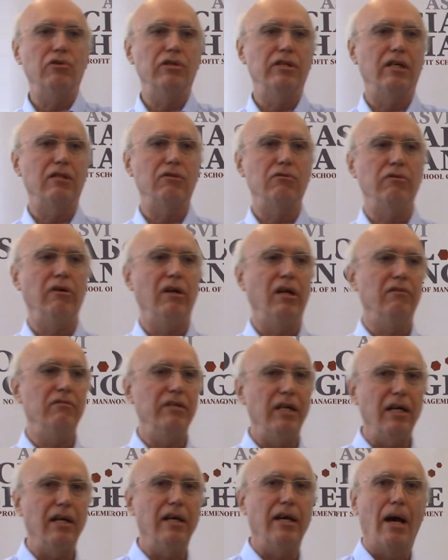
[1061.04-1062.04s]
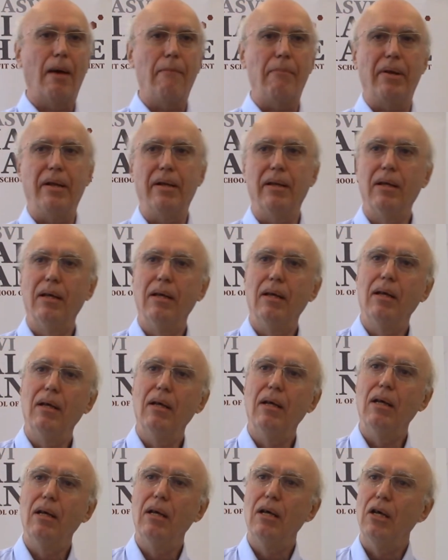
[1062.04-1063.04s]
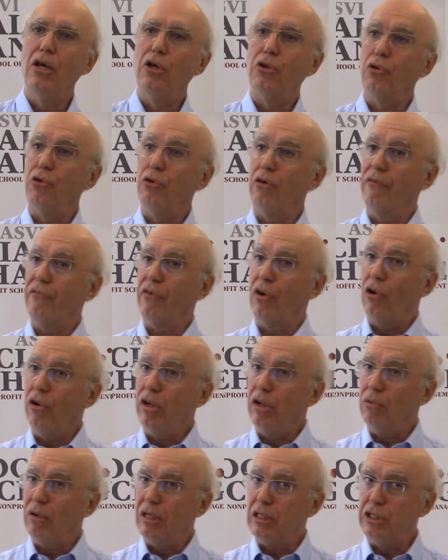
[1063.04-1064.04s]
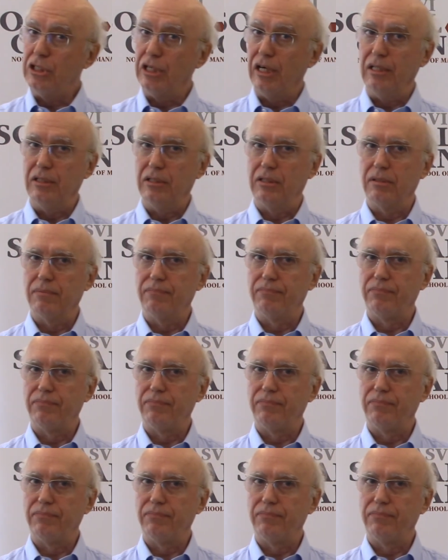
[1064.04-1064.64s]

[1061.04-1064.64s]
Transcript: that will really happen. So you have only one chance.